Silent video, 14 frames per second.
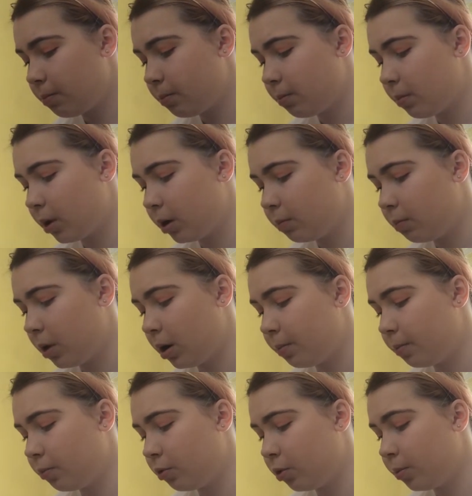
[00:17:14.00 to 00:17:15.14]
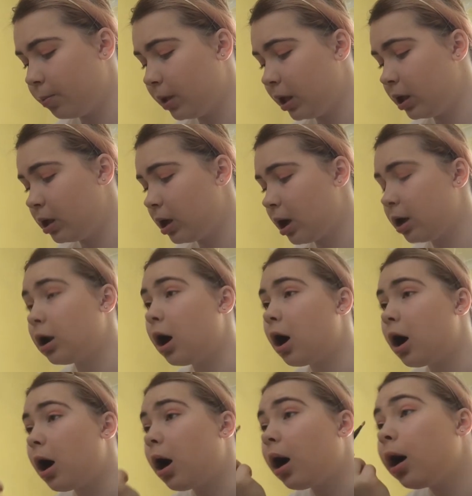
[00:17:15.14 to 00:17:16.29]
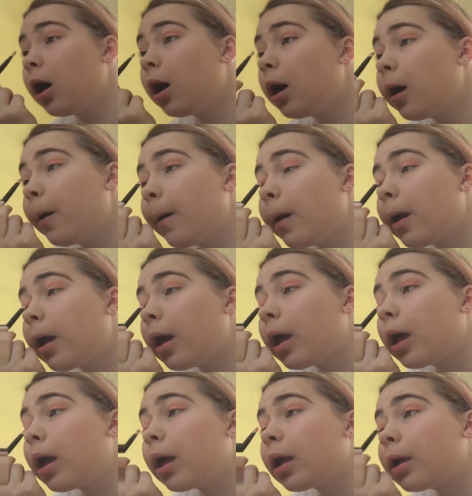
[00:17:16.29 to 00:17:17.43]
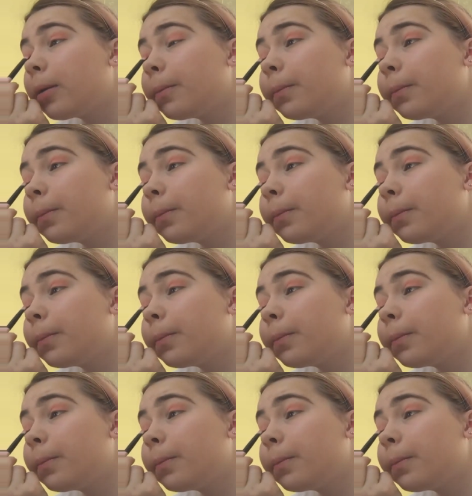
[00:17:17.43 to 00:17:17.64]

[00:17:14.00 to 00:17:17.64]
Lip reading: my mum bought me and her a